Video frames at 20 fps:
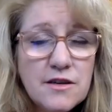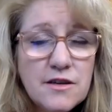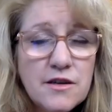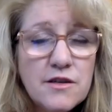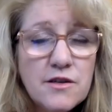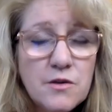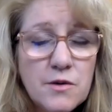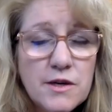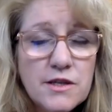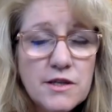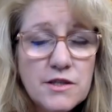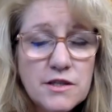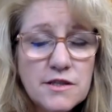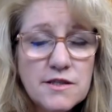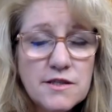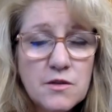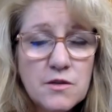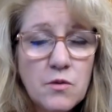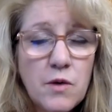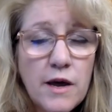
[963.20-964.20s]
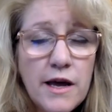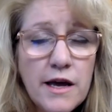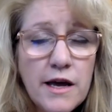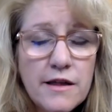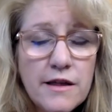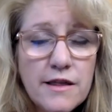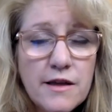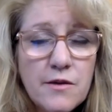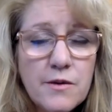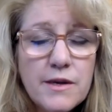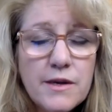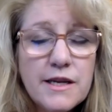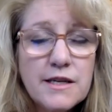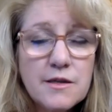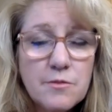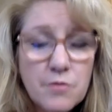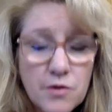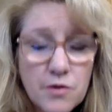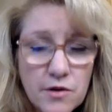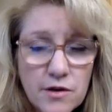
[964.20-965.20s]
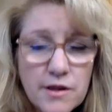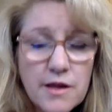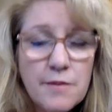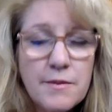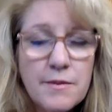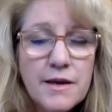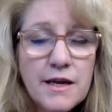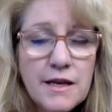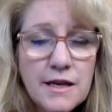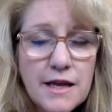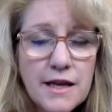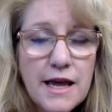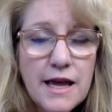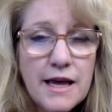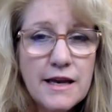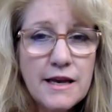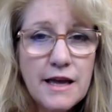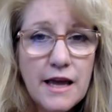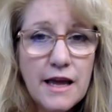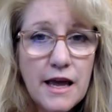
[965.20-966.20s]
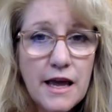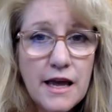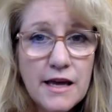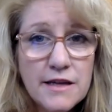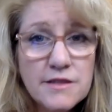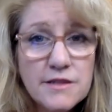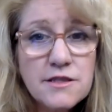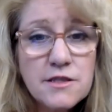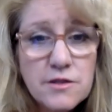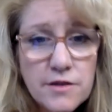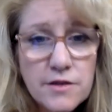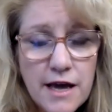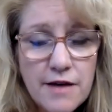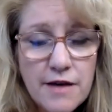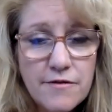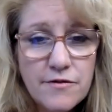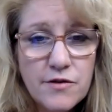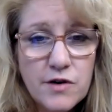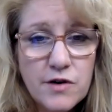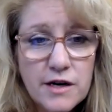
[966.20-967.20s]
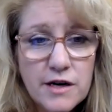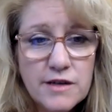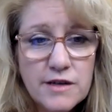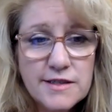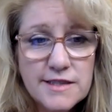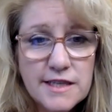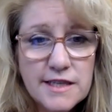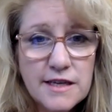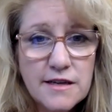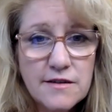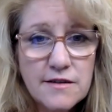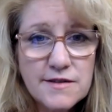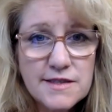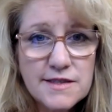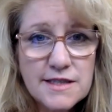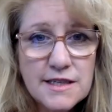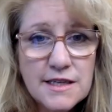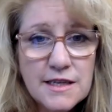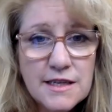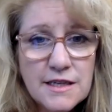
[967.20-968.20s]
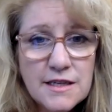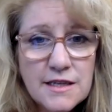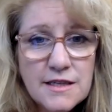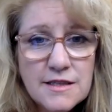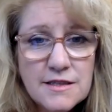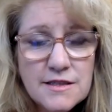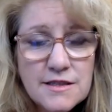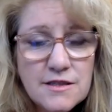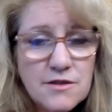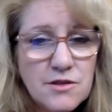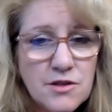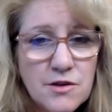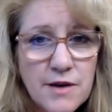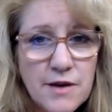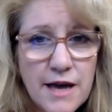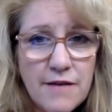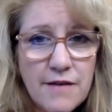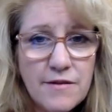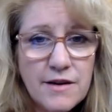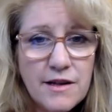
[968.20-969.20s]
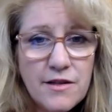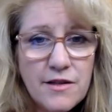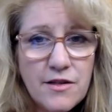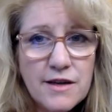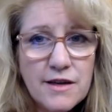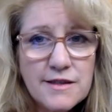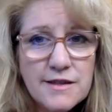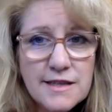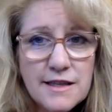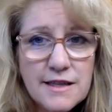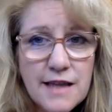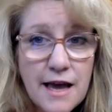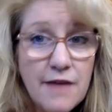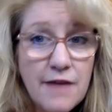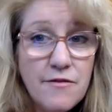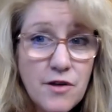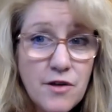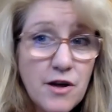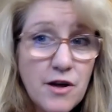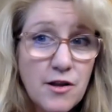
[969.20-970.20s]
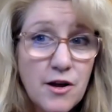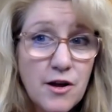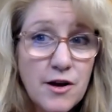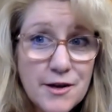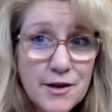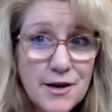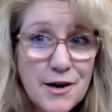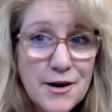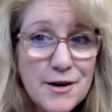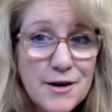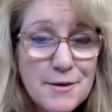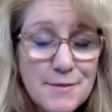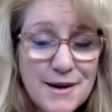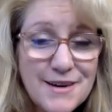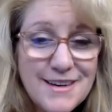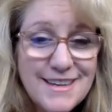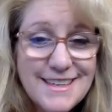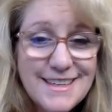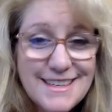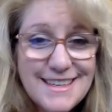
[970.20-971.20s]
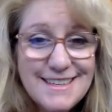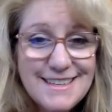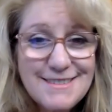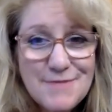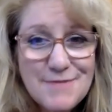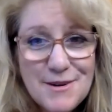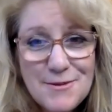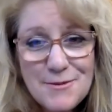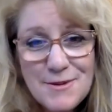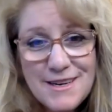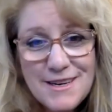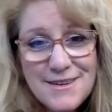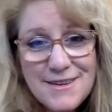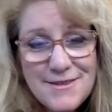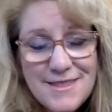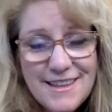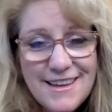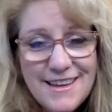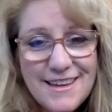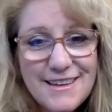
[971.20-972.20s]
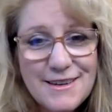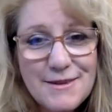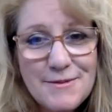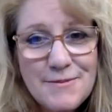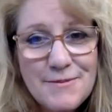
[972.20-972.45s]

hard questions away, I think we need to pull them in and answer that for ourselves. So, do you have any thoughts on that? I've thought long and hard about it, but what do you think?